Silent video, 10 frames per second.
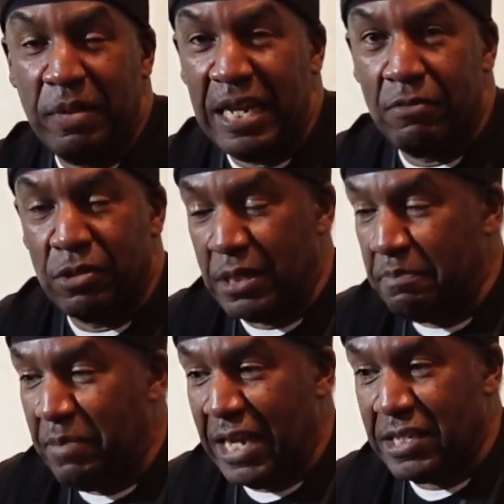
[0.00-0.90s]
beat with the
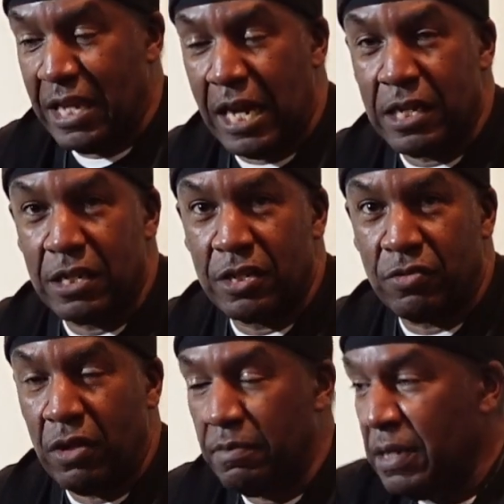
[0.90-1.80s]
bass line and the
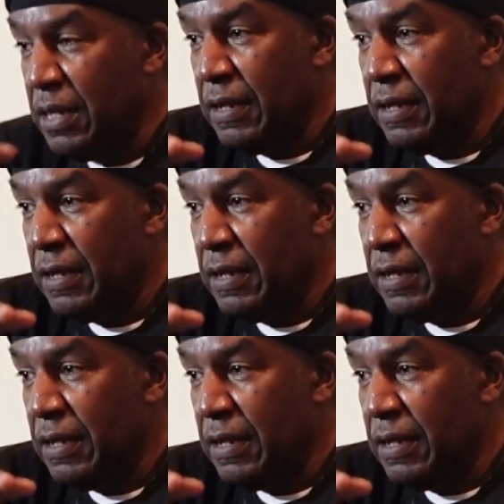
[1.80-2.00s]
drum.